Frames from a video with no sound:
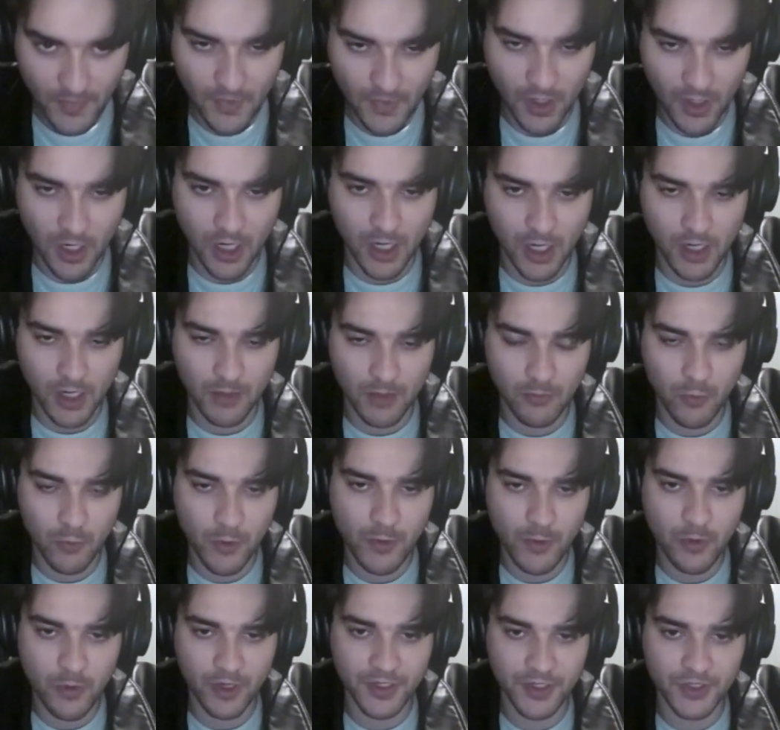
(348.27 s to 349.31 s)
What we
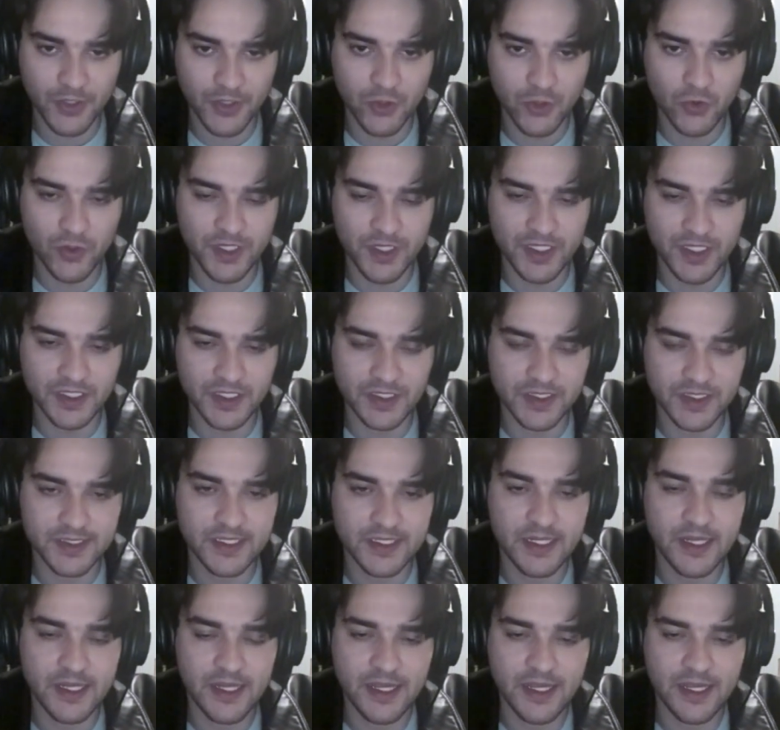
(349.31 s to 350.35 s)
want to do is
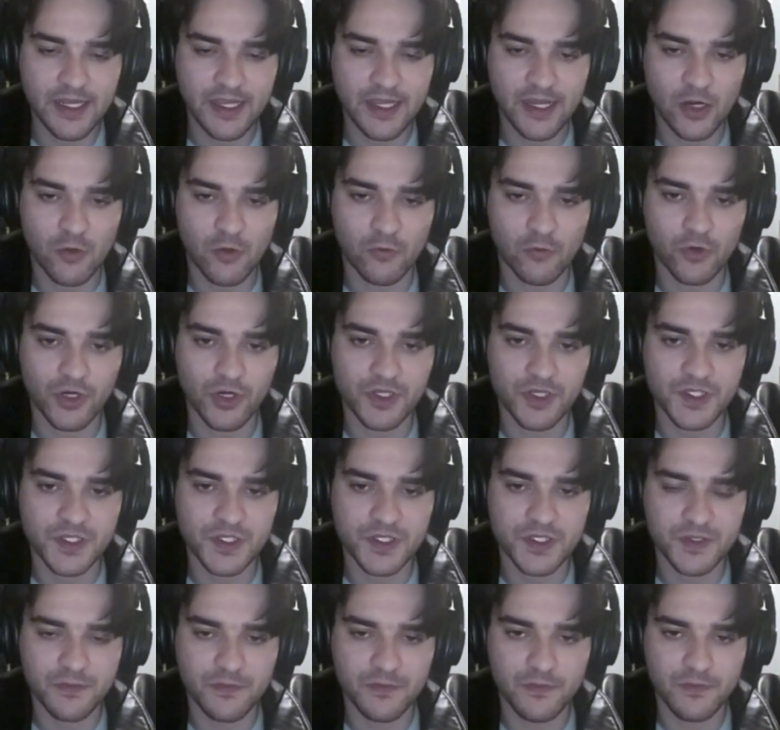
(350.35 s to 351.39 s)
get our
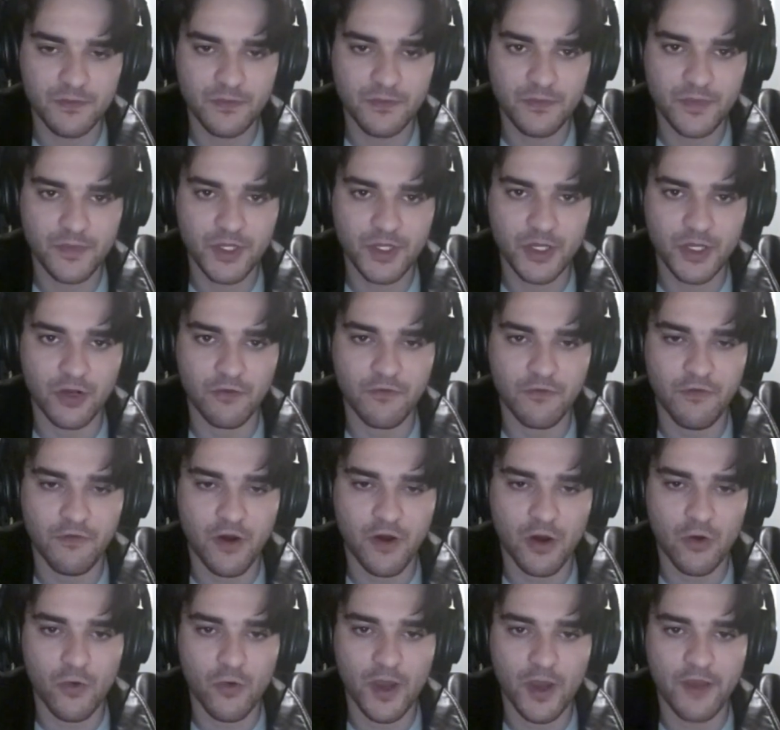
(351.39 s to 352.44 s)
rooks, far
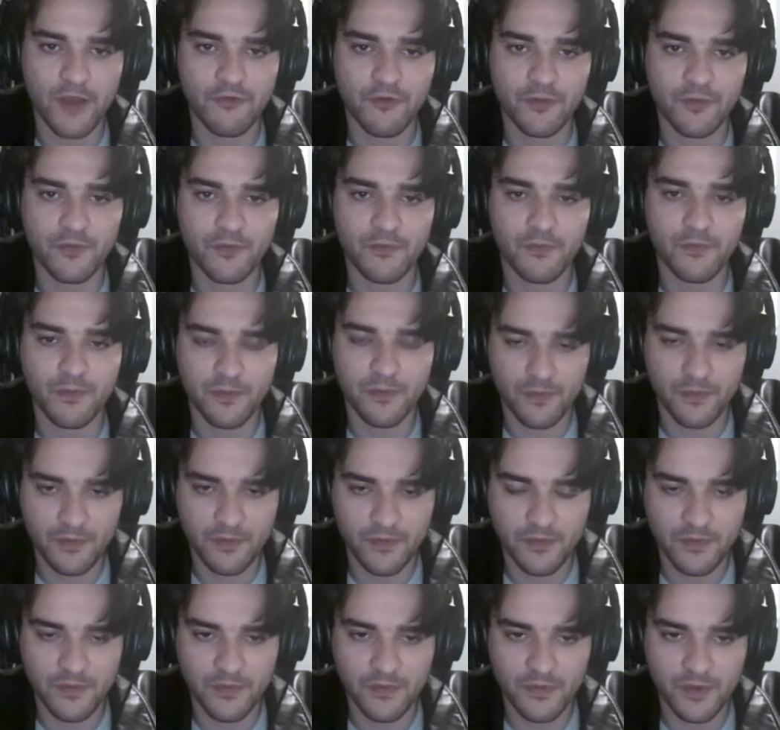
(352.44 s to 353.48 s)
away from
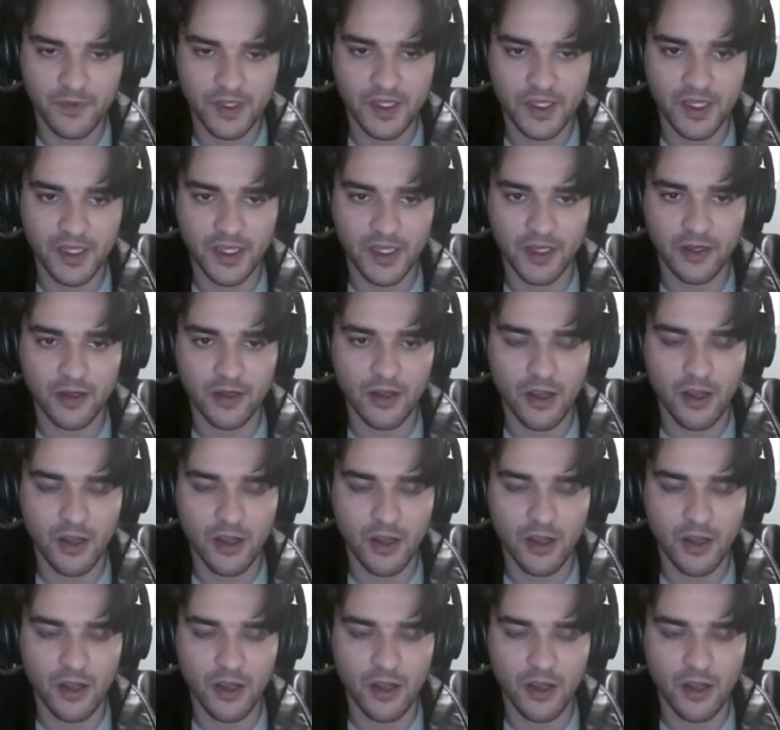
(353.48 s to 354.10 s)
the king,